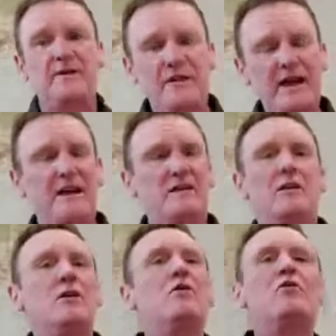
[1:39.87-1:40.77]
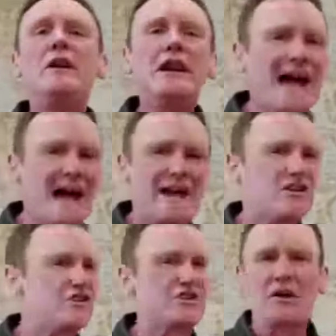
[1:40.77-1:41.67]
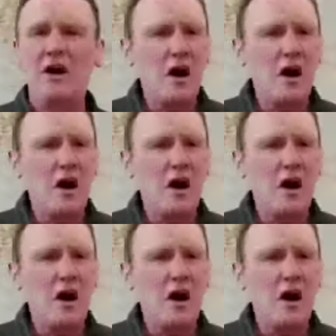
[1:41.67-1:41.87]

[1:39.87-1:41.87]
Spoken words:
Then, relax,